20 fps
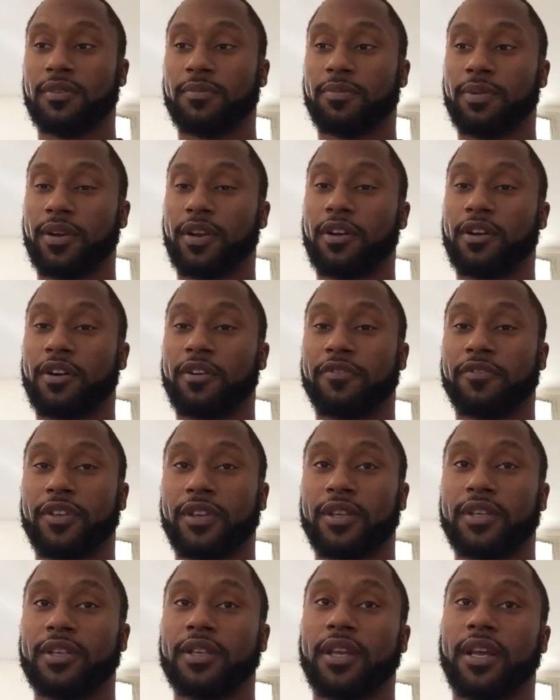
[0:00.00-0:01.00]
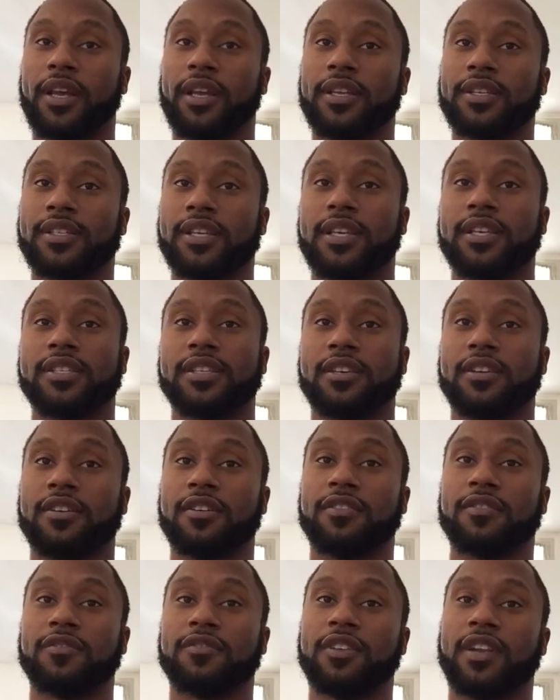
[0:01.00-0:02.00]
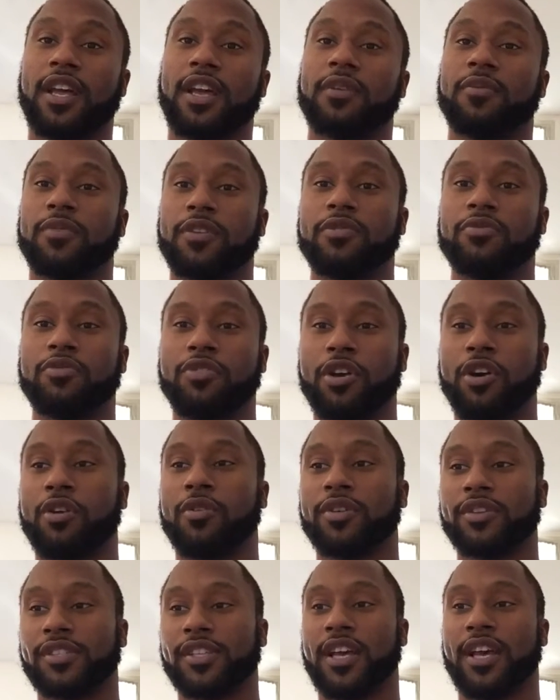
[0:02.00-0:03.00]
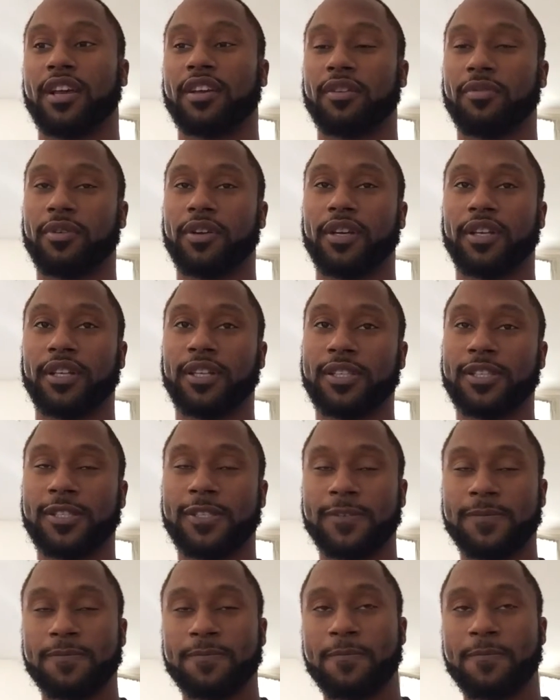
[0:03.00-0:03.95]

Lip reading: pretty often, and it's easier like when you know exactly where it is.